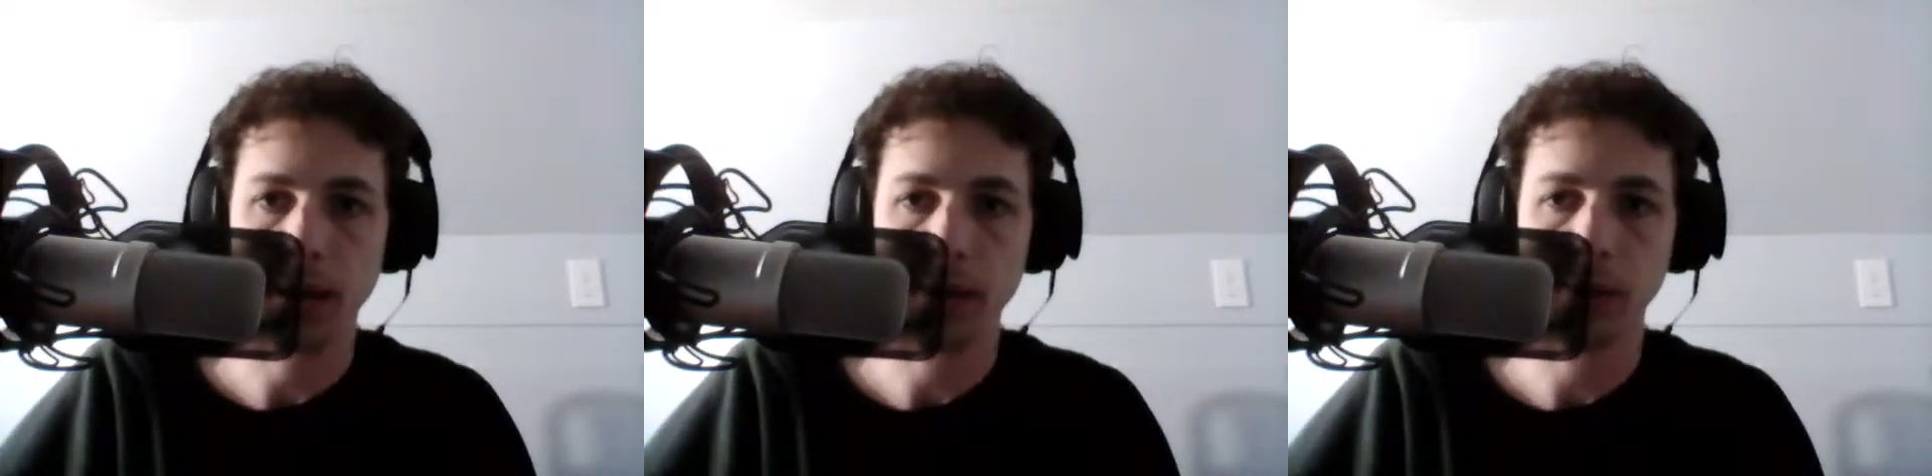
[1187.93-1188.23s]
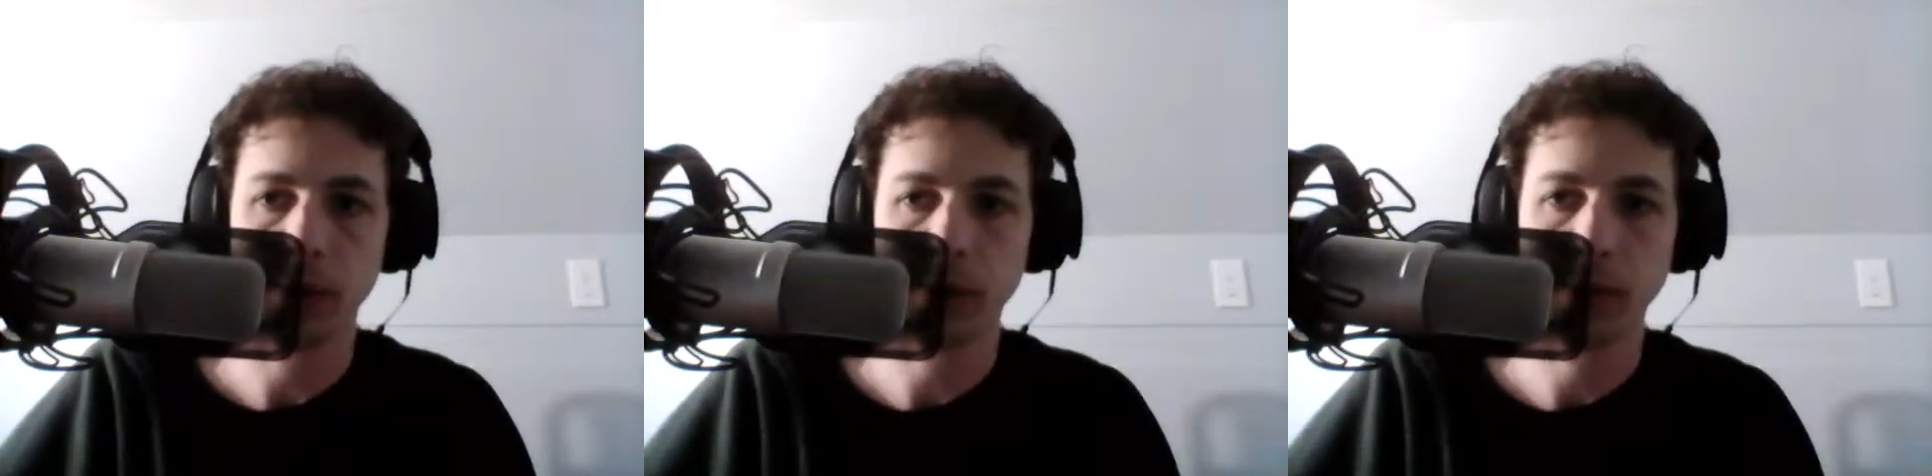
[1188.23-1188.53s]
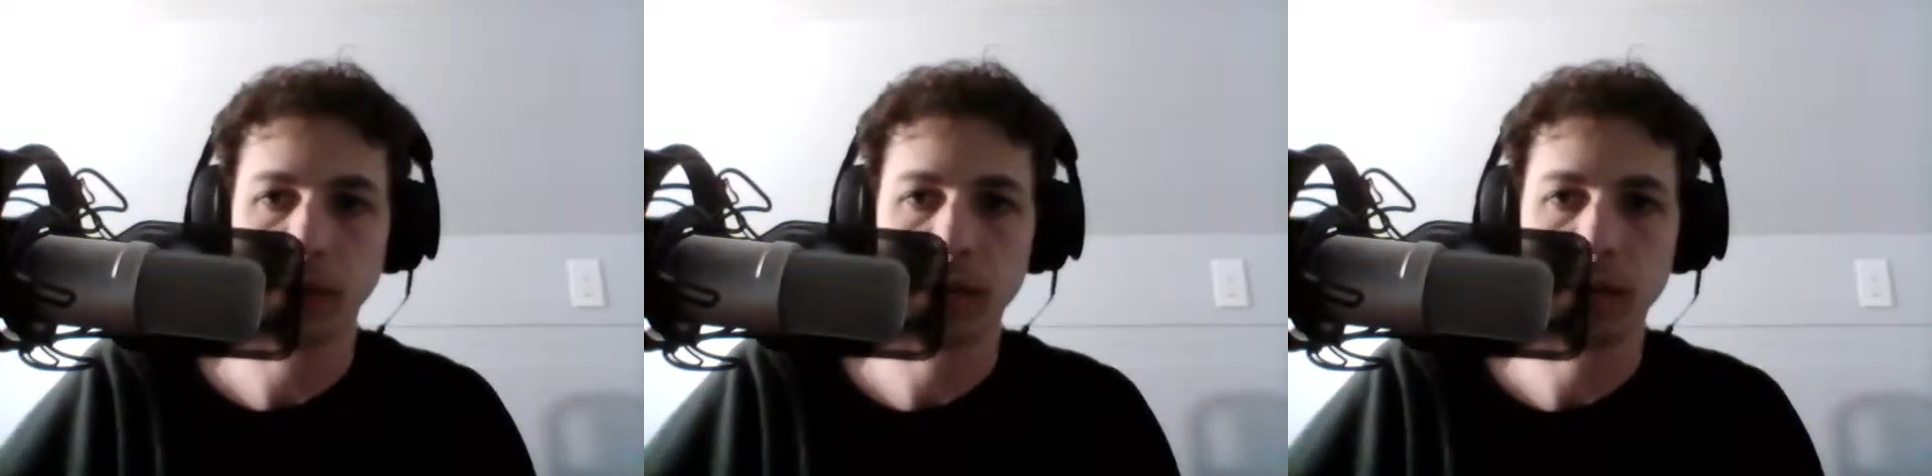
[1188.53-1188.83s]
So
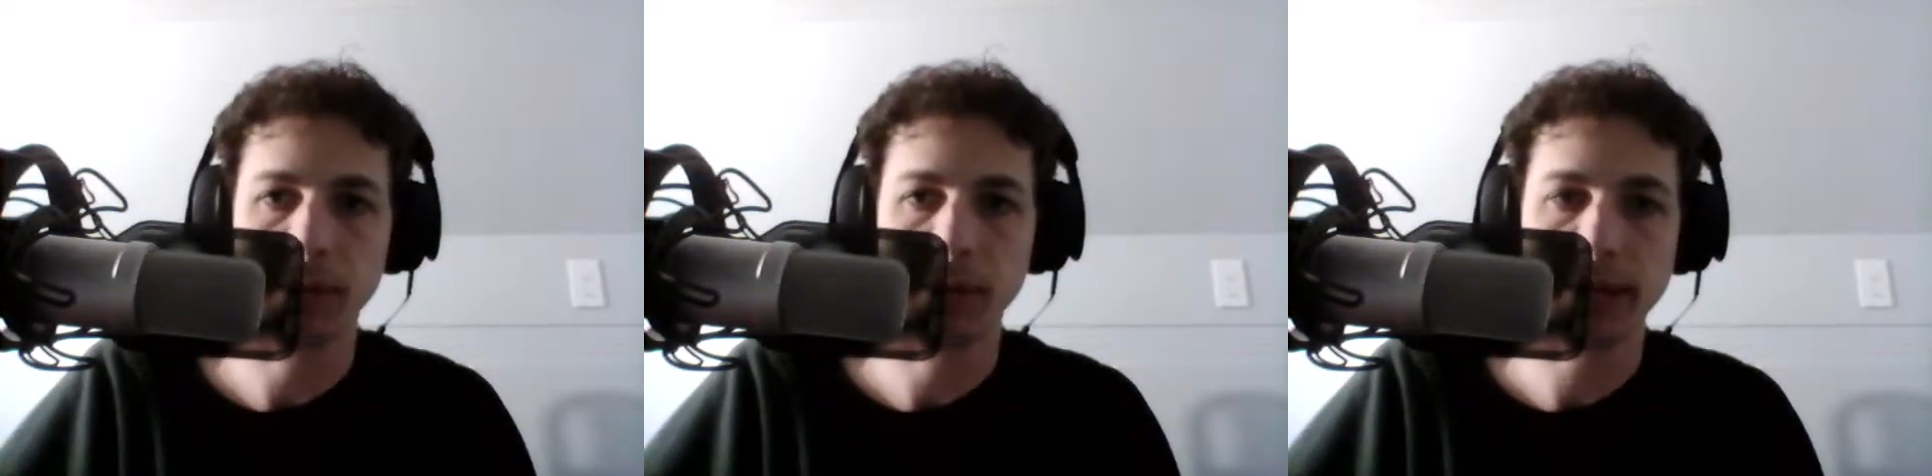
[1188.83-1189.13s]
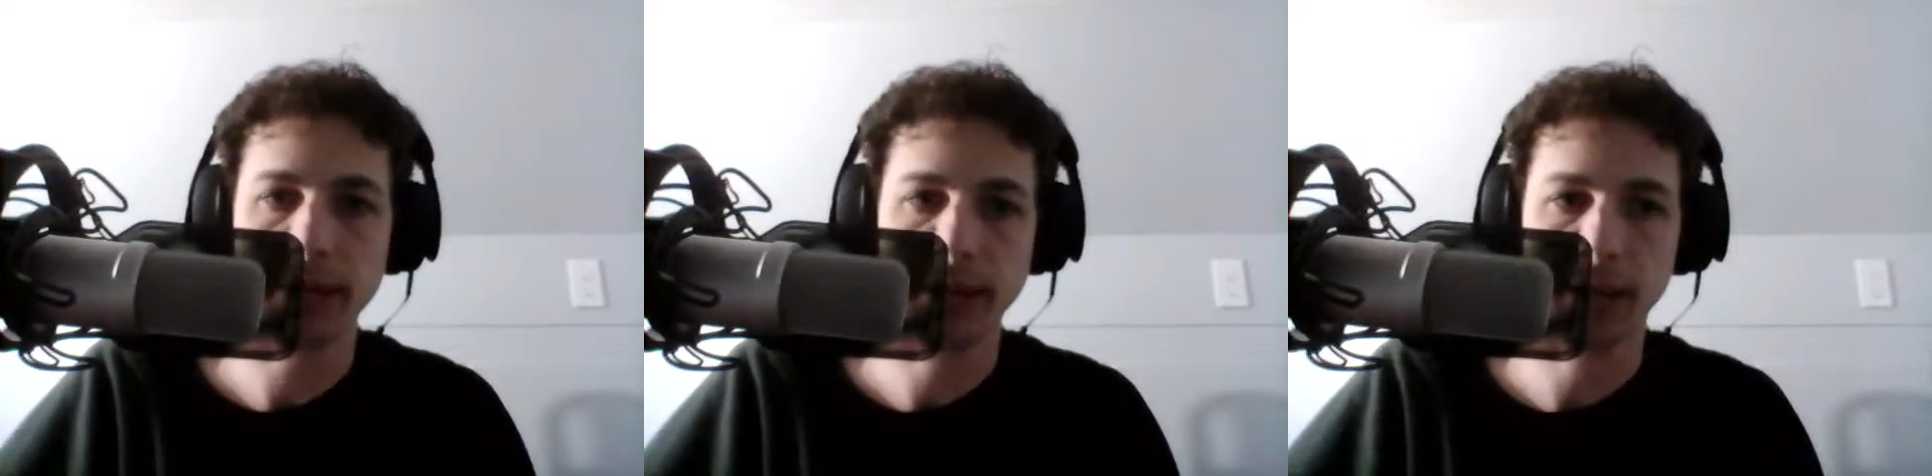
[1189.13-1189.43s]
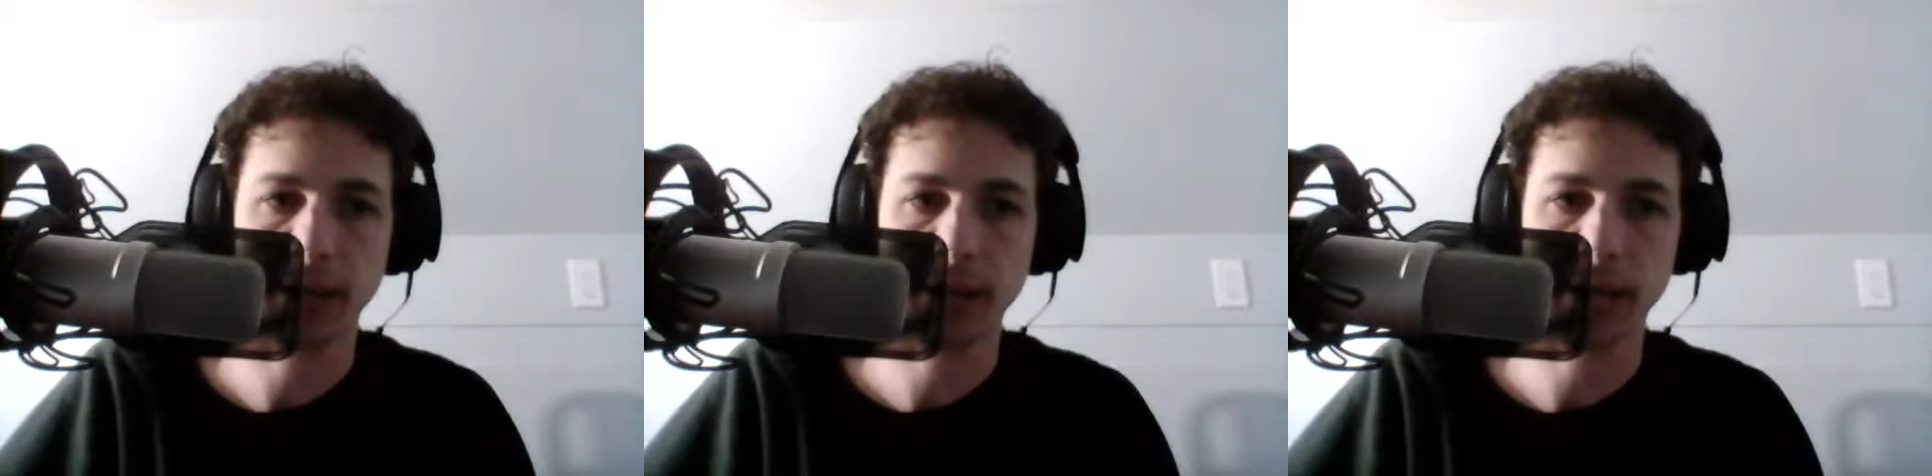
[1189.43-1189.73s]
he's going to be
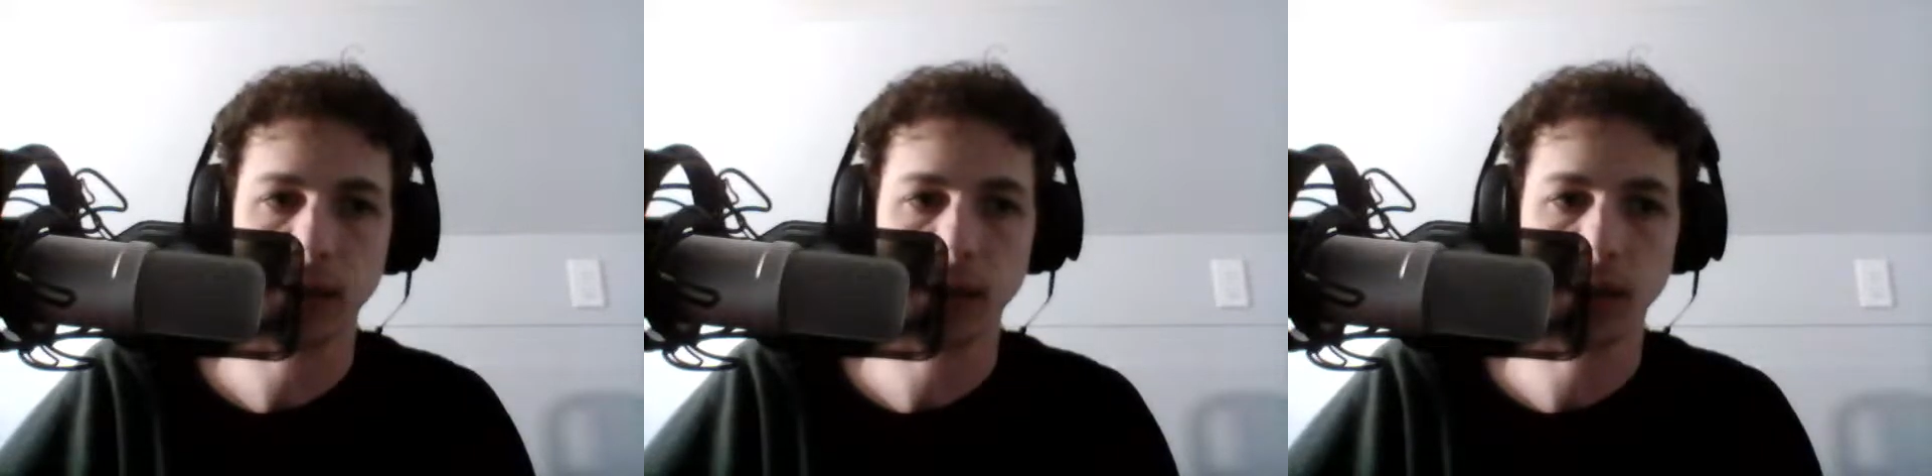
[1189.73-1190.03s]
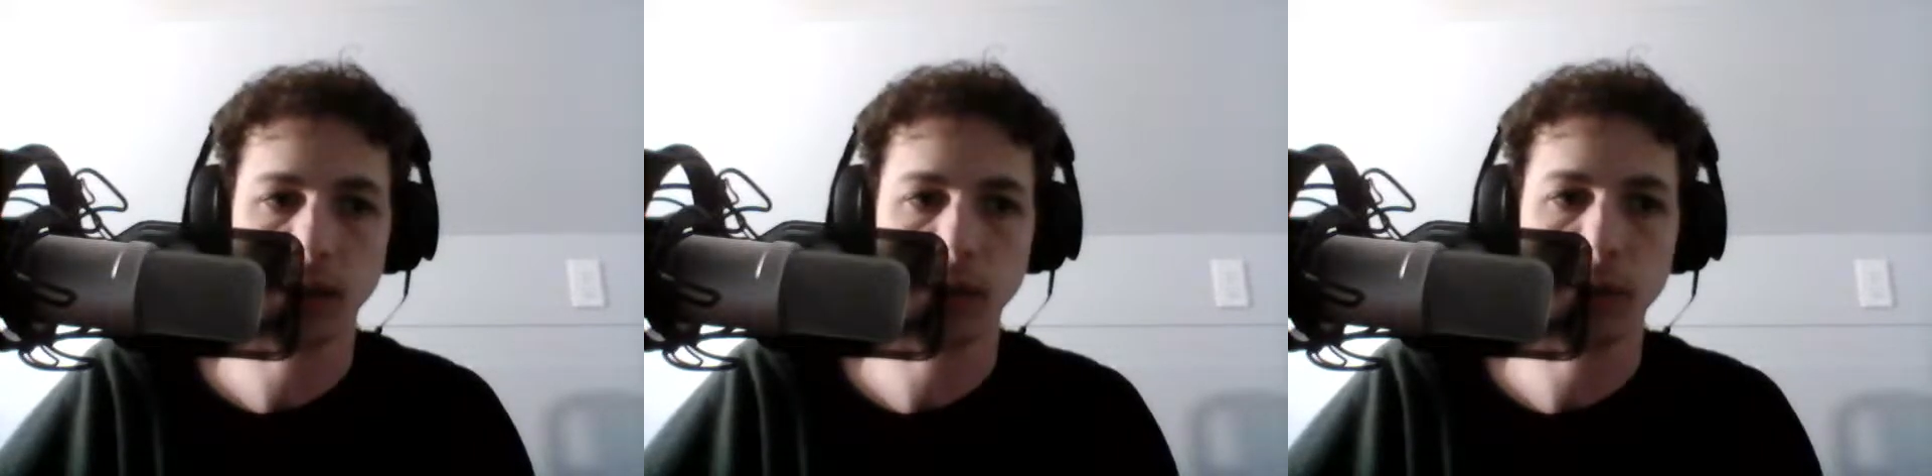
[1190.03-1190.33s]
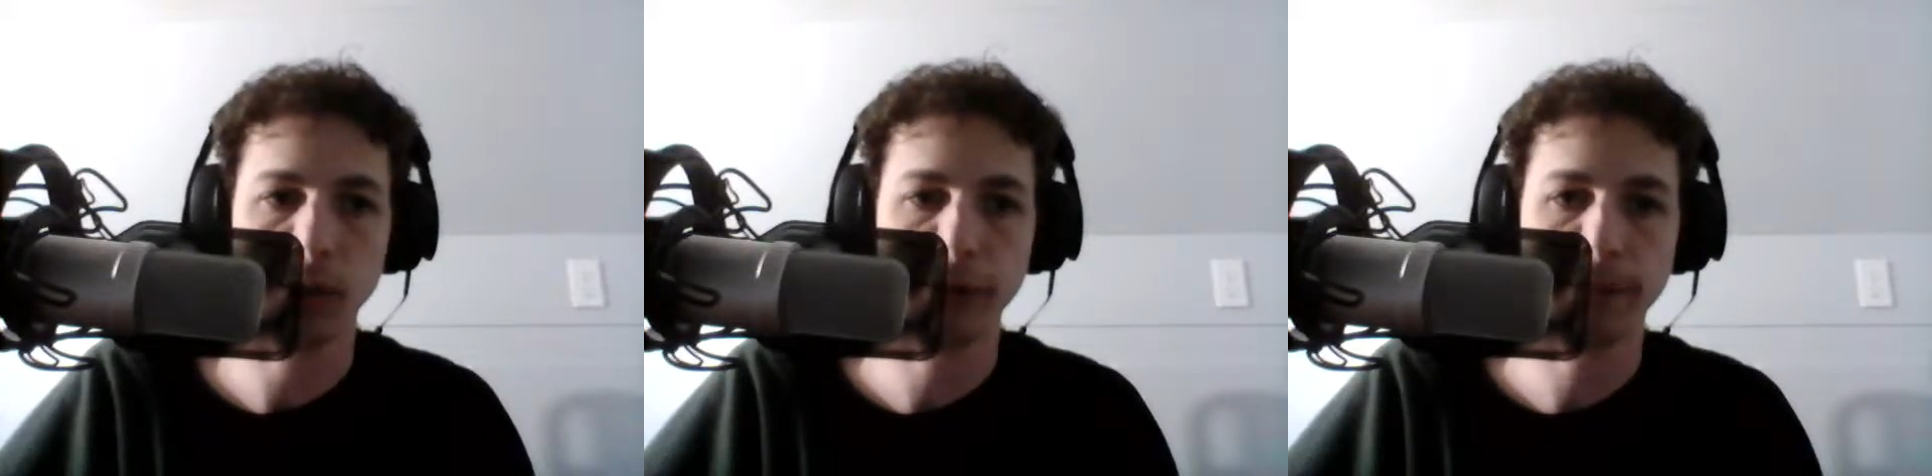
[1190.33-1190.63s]
breathing as he's
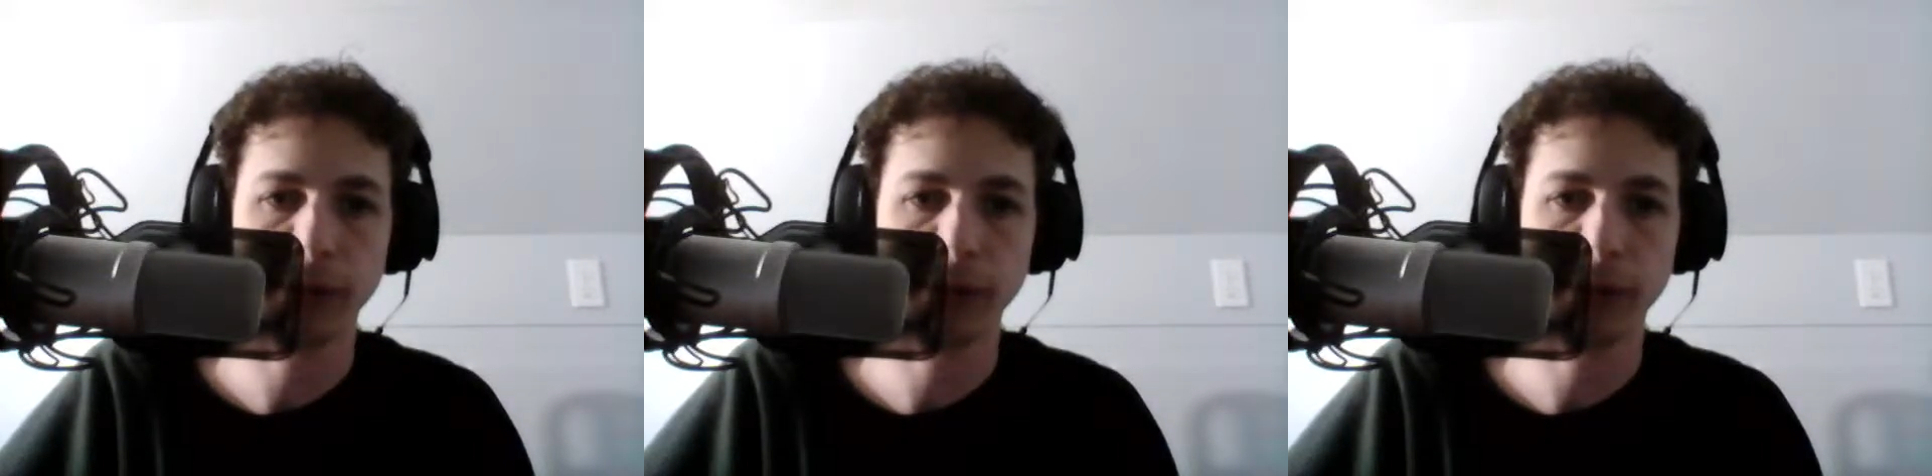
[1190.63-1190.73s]
moving